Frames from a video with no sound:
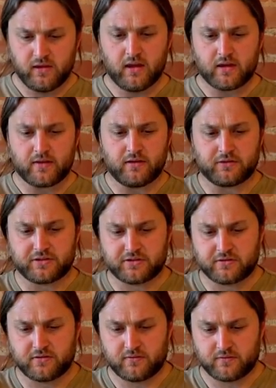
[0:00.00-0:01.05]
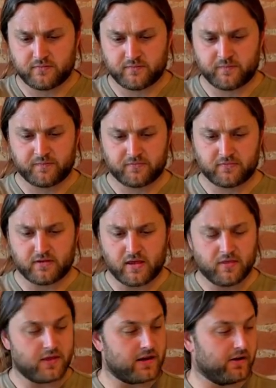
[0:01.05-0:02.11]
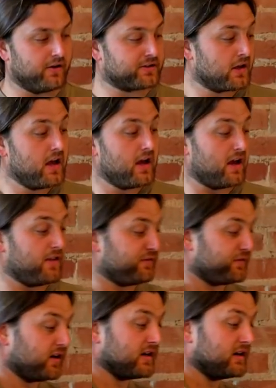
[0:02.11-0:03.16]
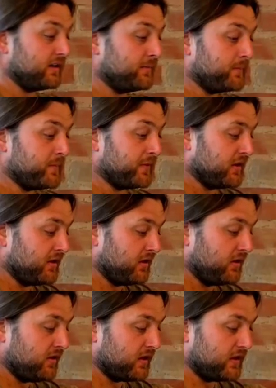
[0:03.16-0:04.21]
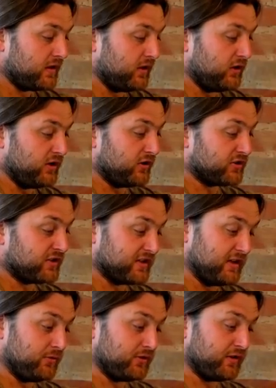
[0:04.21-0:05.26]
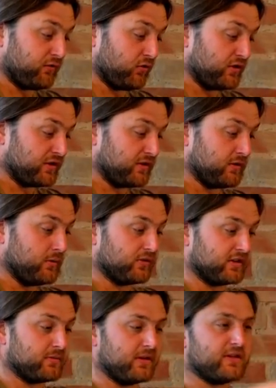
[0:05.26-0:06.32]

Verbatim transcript: yeah, it looks... they're nice. And then finally, the only coach that's a little different, the moulding is a